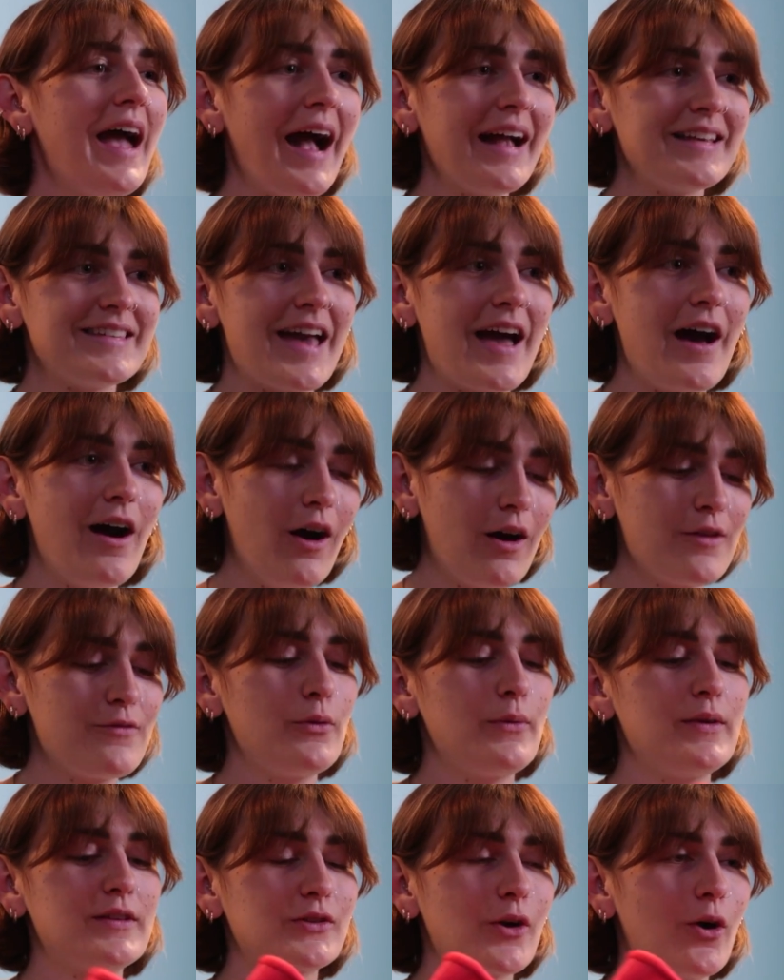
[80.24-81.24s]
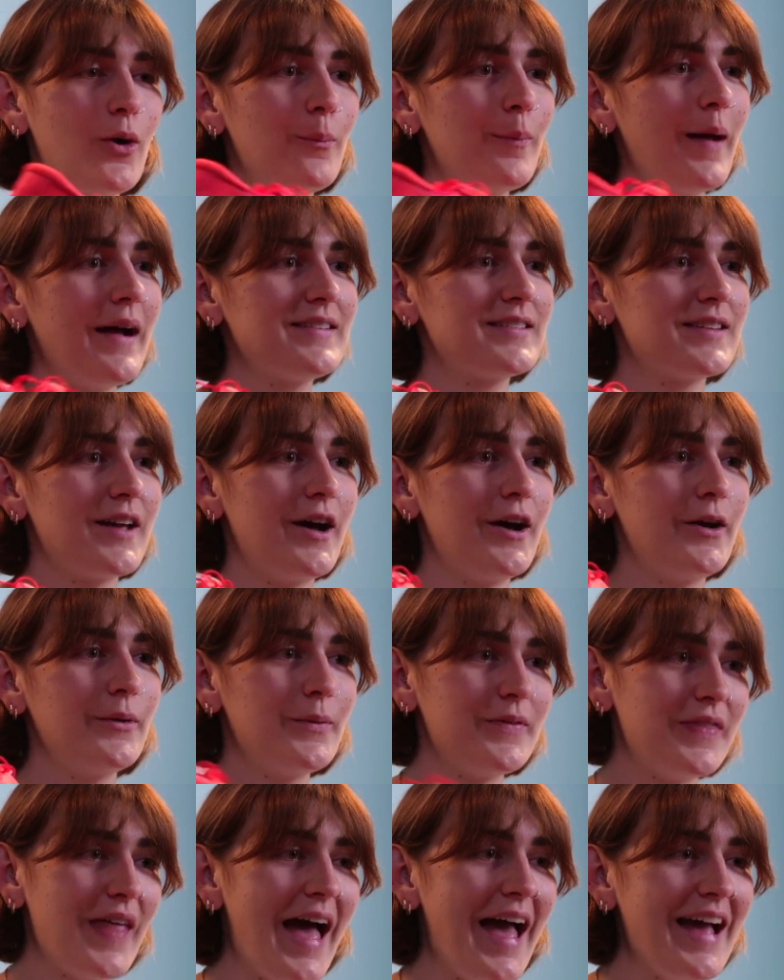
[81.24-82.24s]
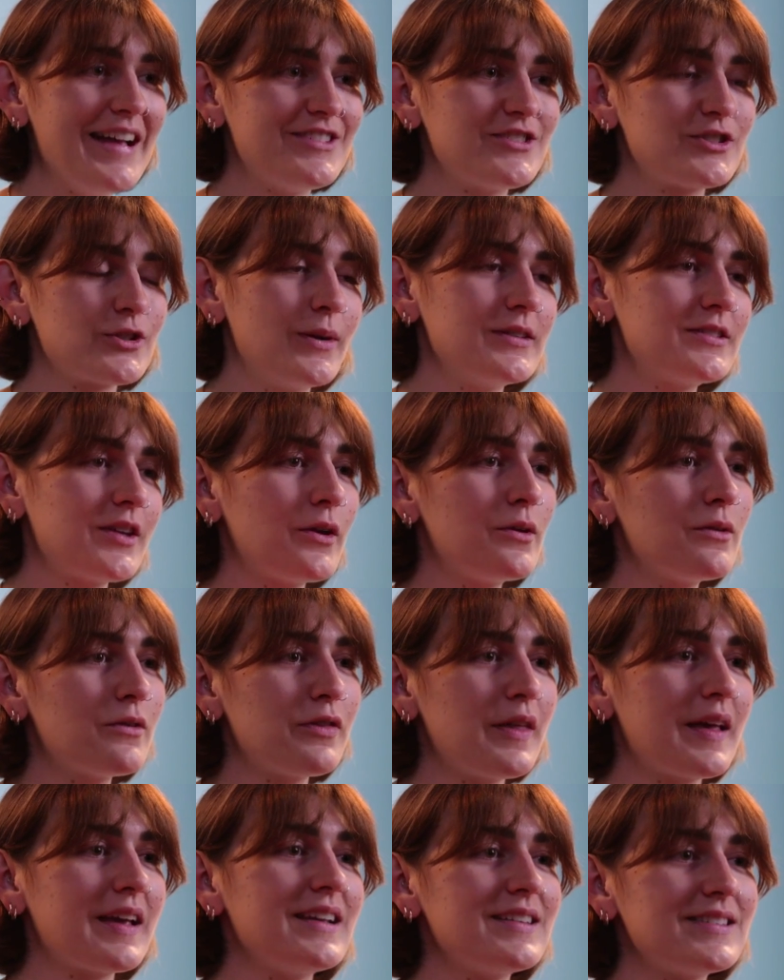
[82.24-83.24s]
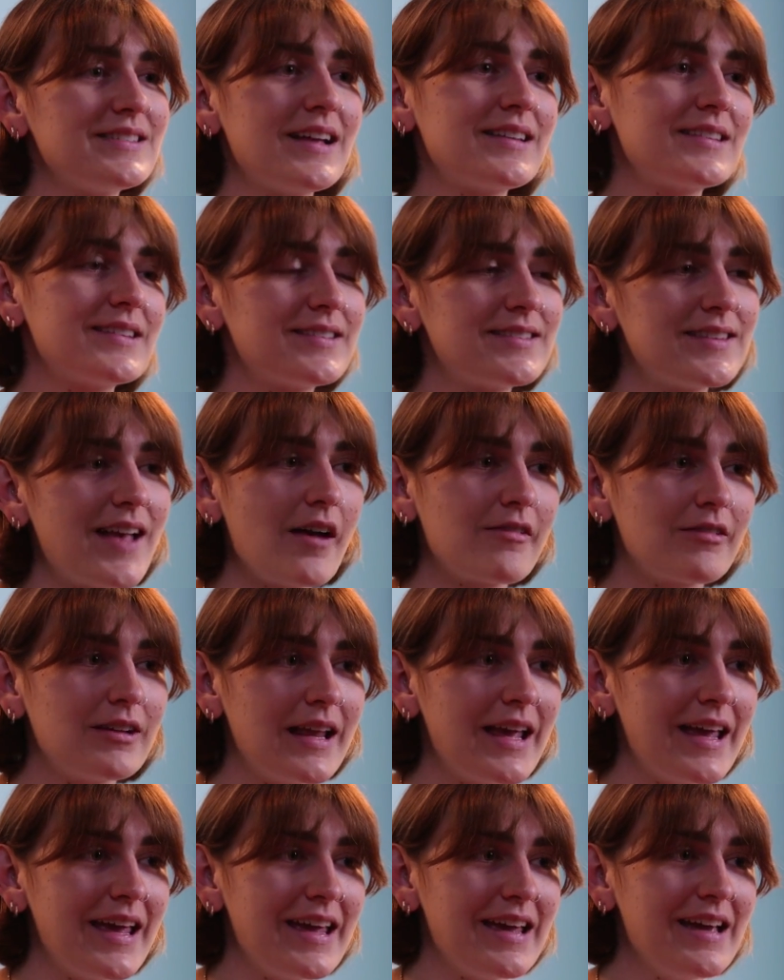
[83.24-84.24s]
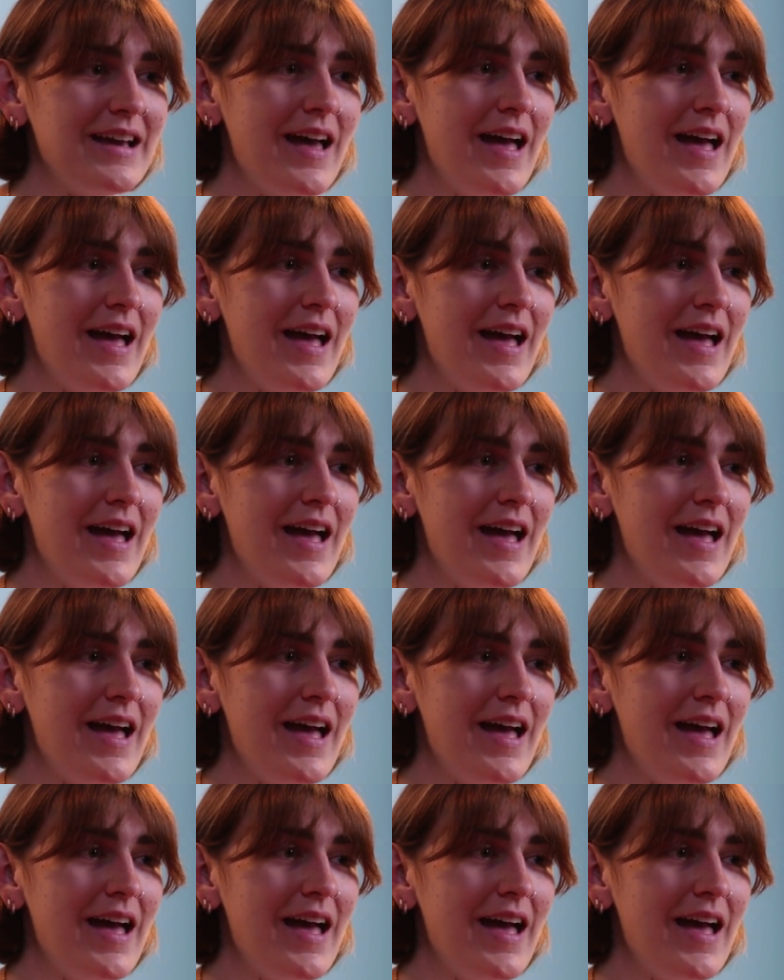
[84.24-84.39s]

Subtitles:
and yet I've always gotten better with the Edge. So I don't think it's necessarily